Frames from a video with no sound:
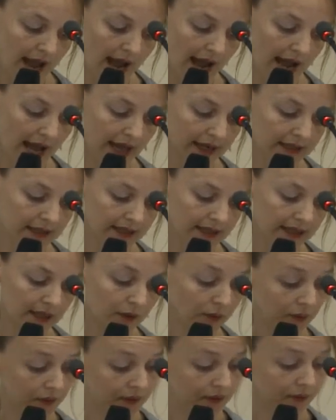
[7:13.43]
and he
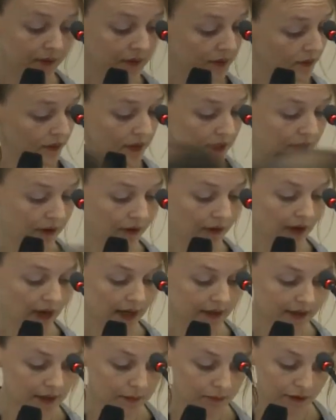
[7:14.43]
also, was also
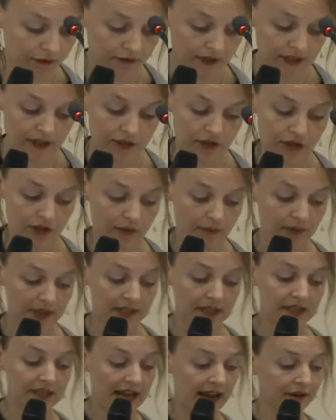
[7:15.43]
had his professorship at
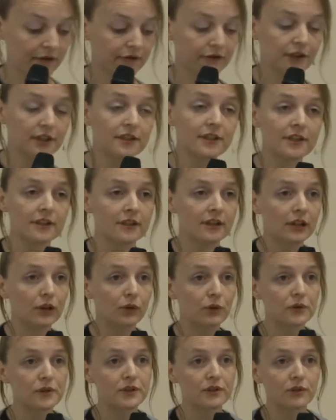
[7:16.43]
Stanford
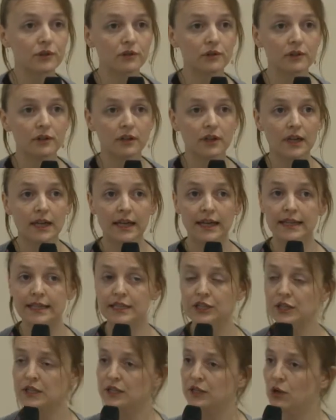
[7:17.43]
Law School, and he
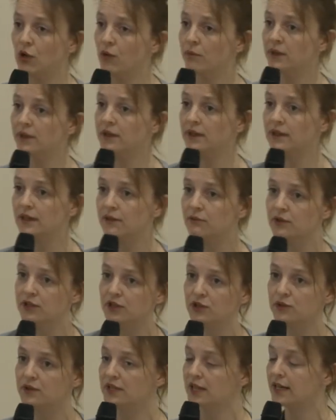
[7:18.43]
just told me that it was
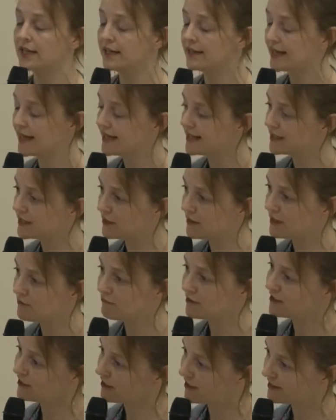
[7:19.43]
too sunny there, so he
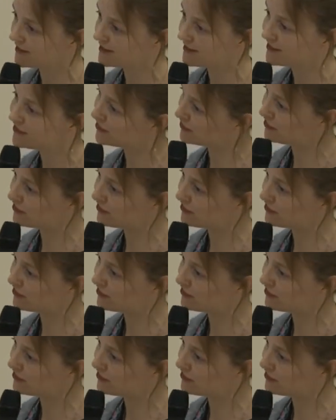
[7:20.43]
returned to